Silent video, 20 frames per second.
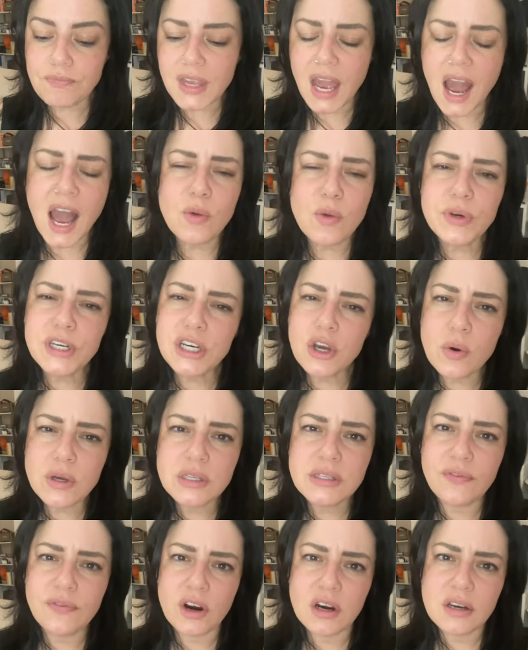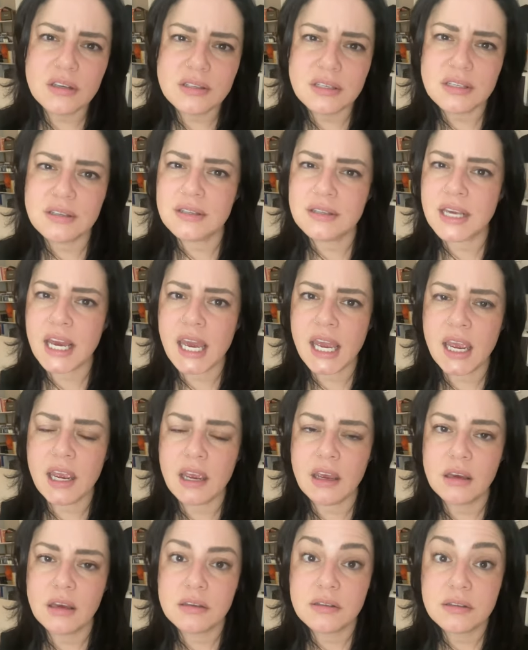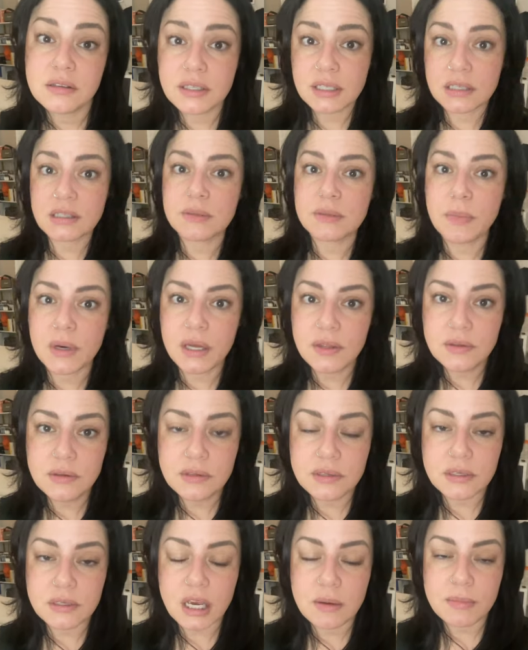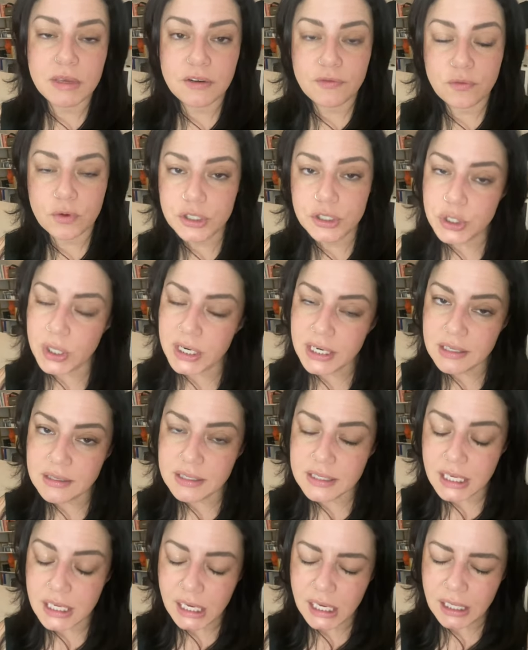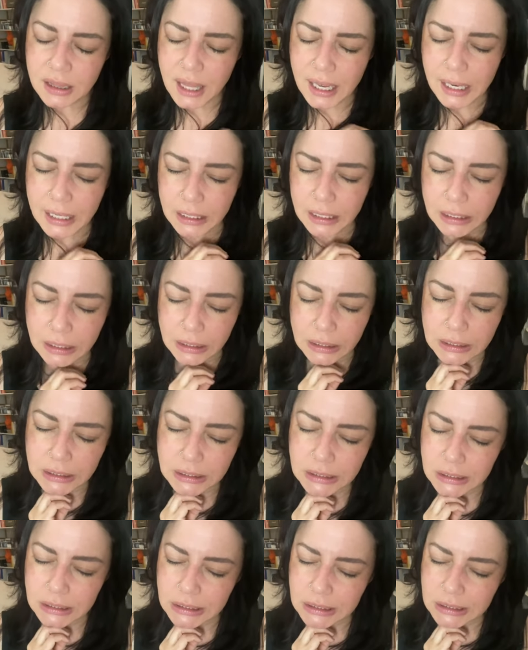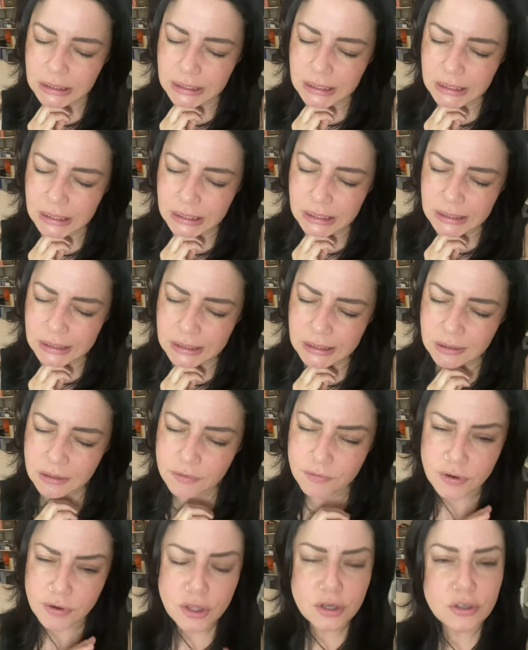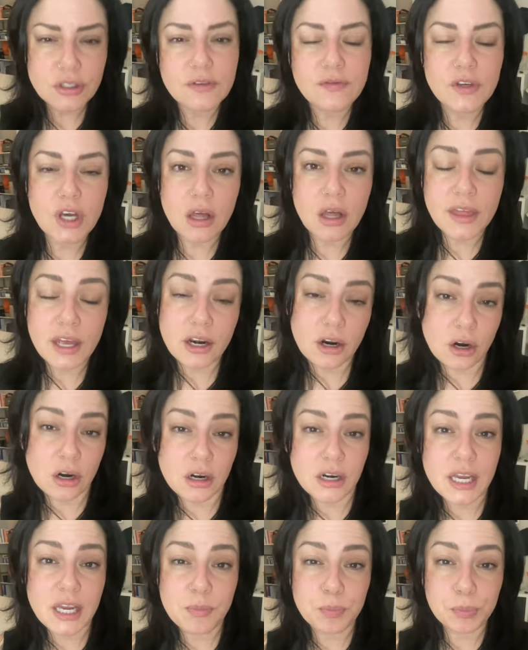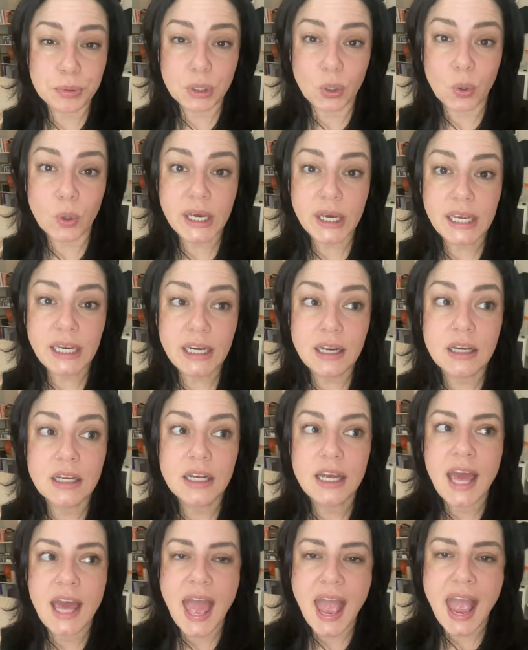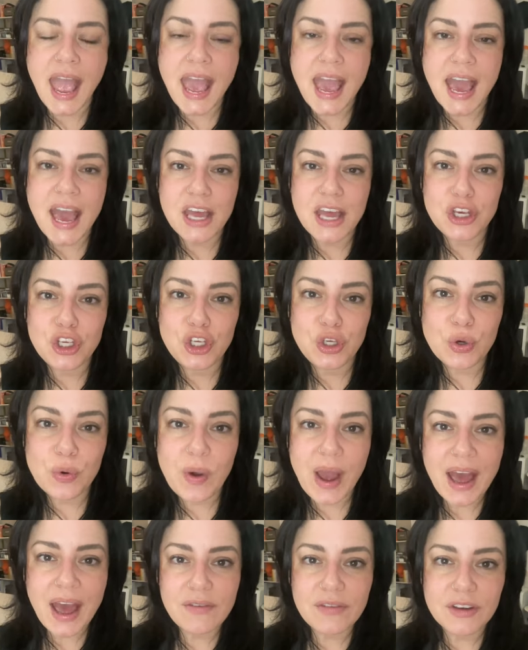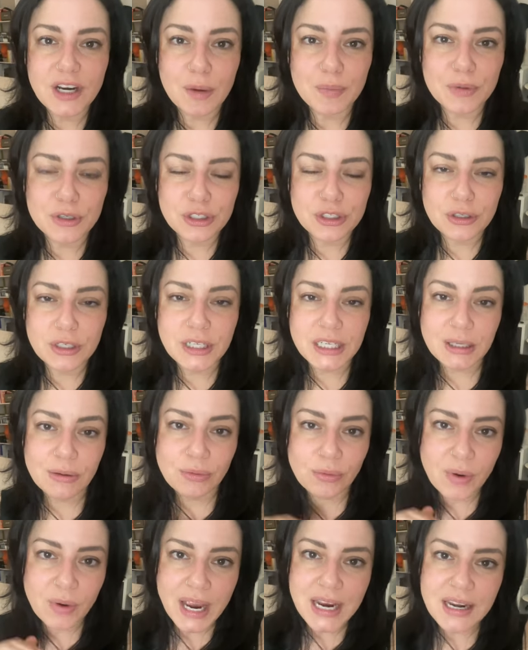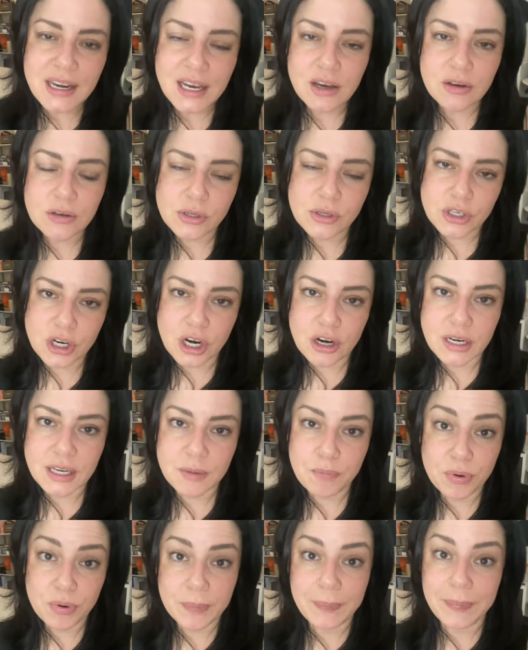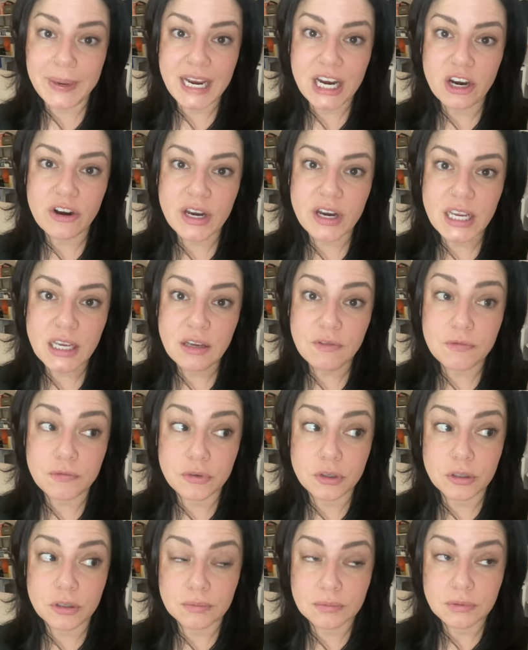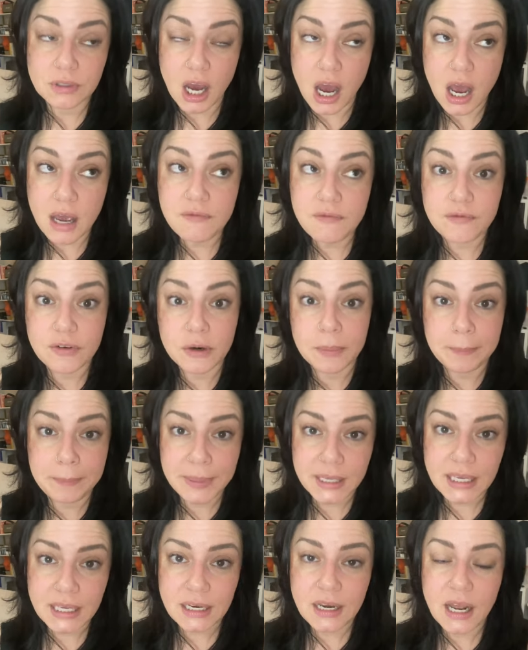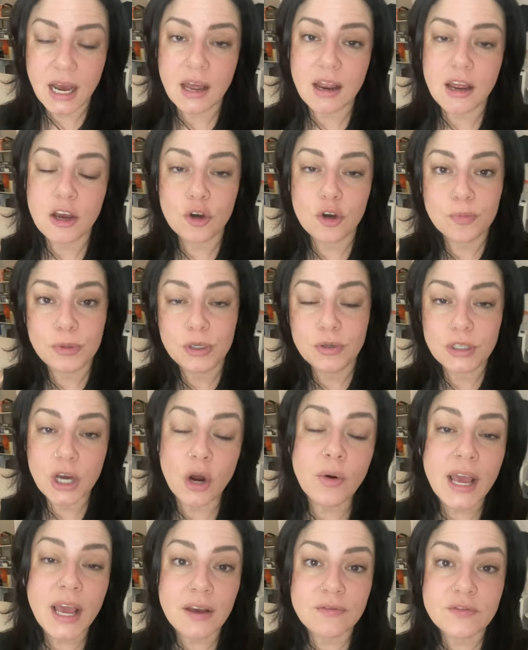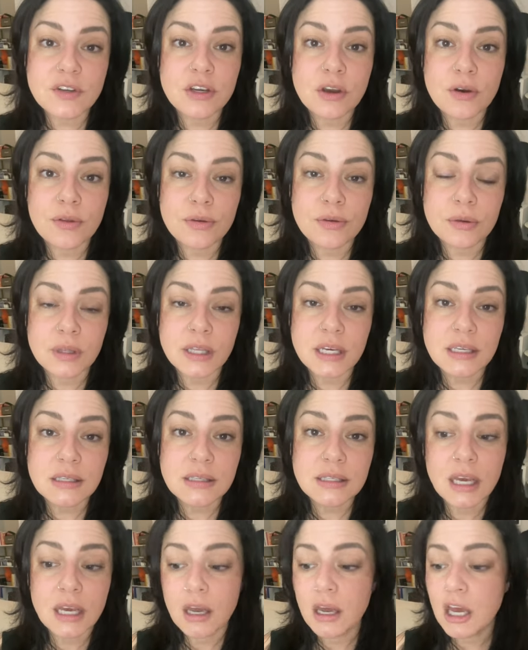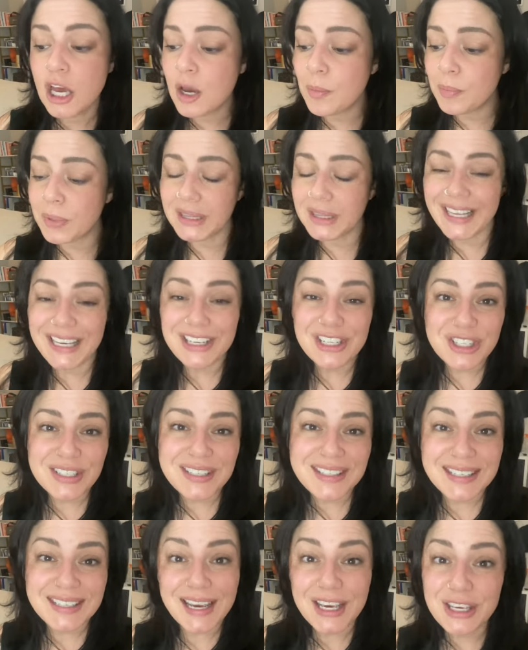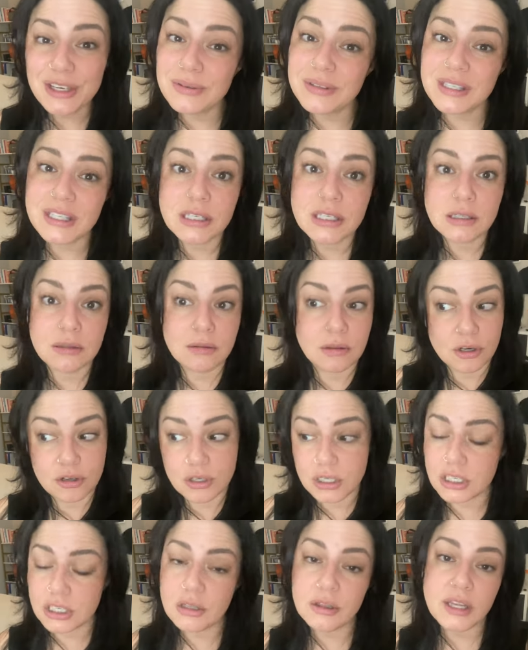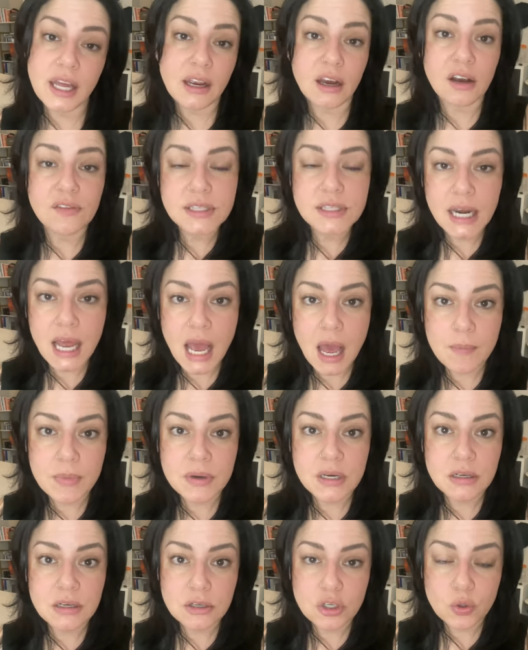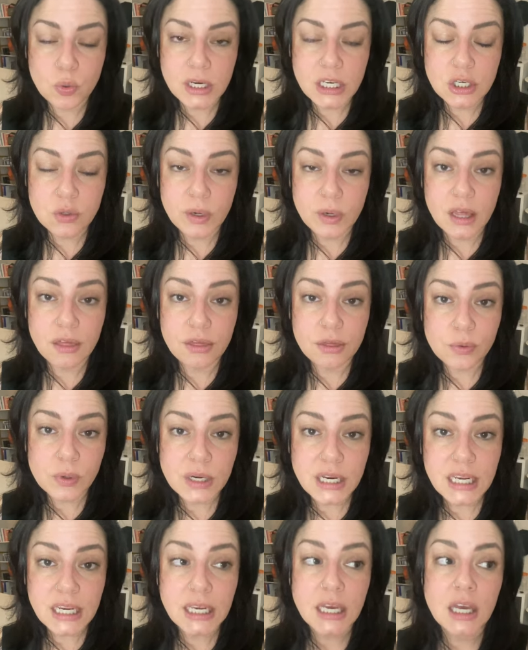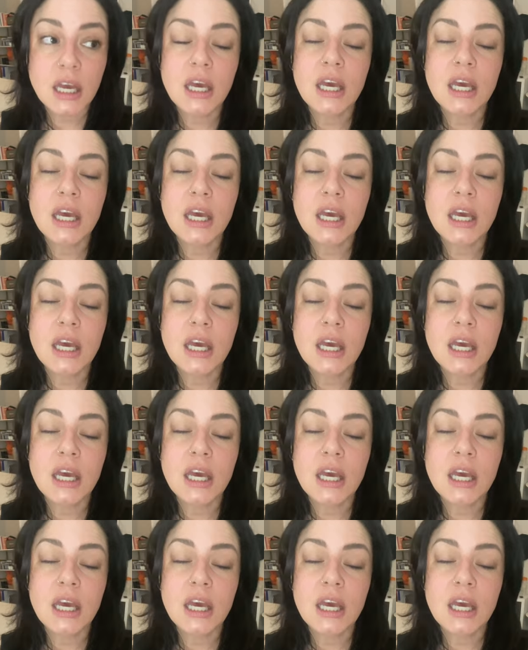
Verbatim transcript: I wouldn't go as far as to say six months. I mean, if we're trying to say, like, well, for those of y'all that are employed and you have an opportunity right now to start preparing for, God forbid, I hope you don't have to go through this, but let's just say you st- there's still layoffs that happened into 2023.